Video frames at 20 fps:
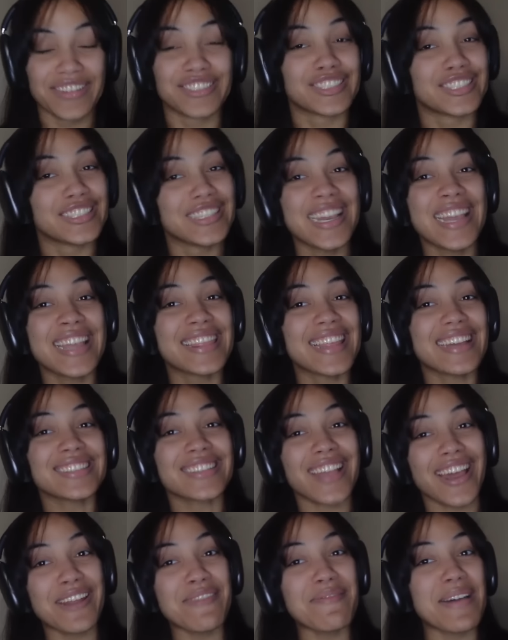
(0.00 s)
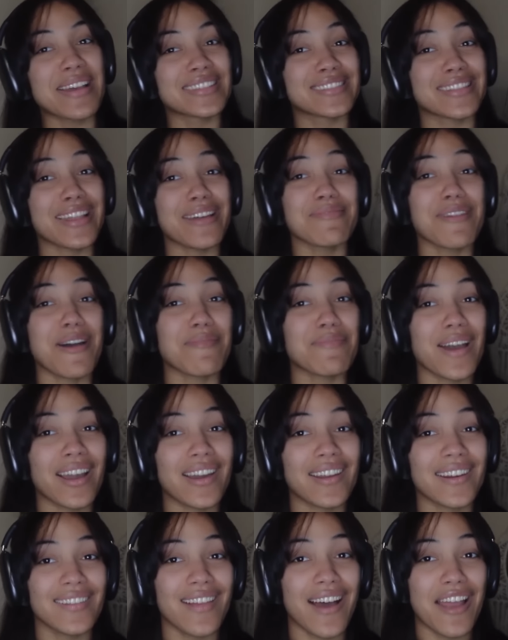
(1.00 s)
She, that's kind of messed up though, I'm not
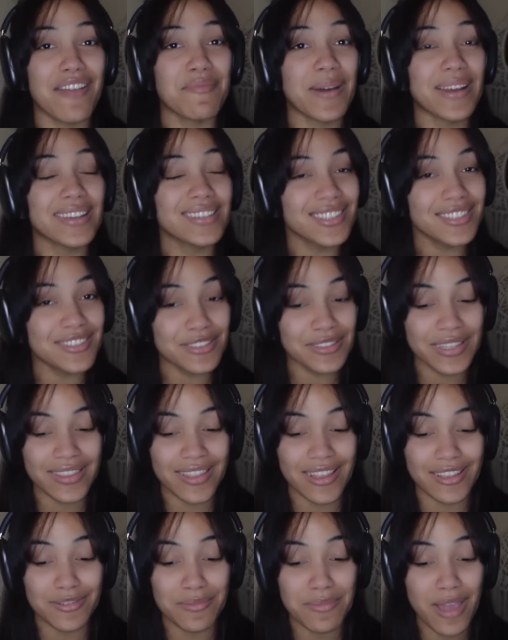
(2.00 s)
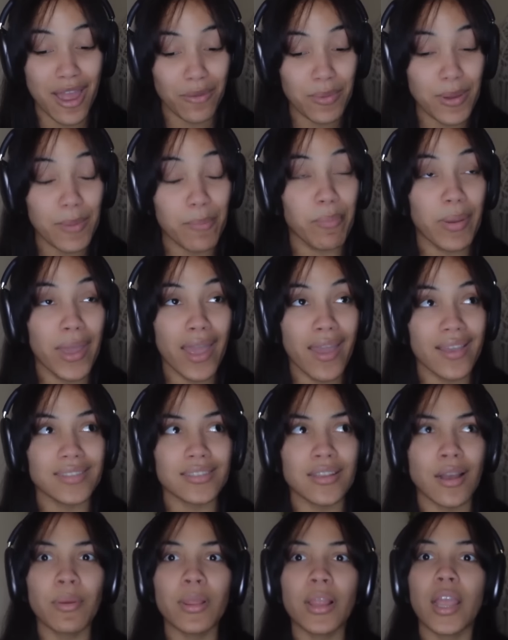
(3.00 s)
gonna lie. If my sister did that to me, I'd be
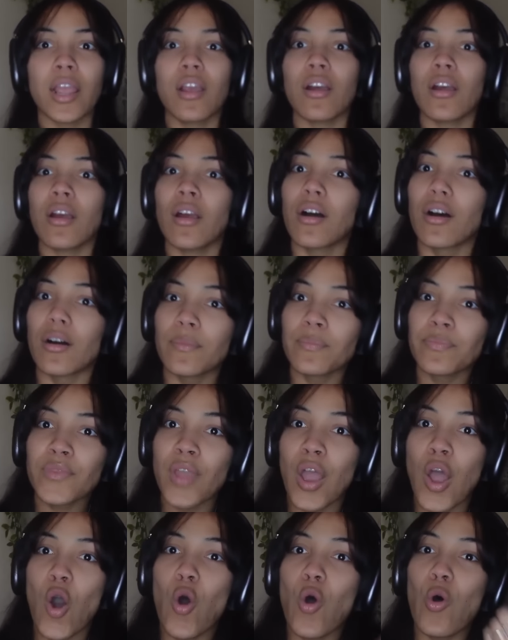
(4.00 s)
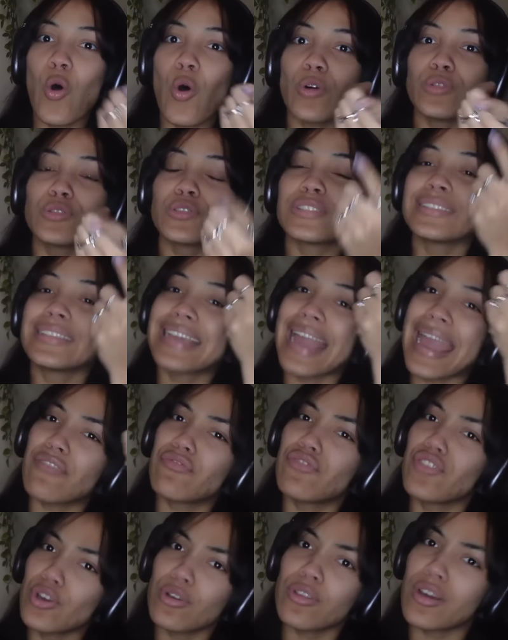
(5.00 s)
pissed. I'd be like, girl, who
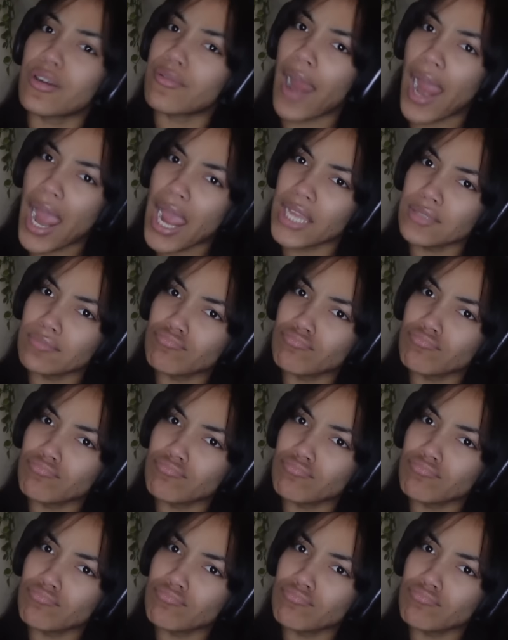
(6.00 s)
gave you the right?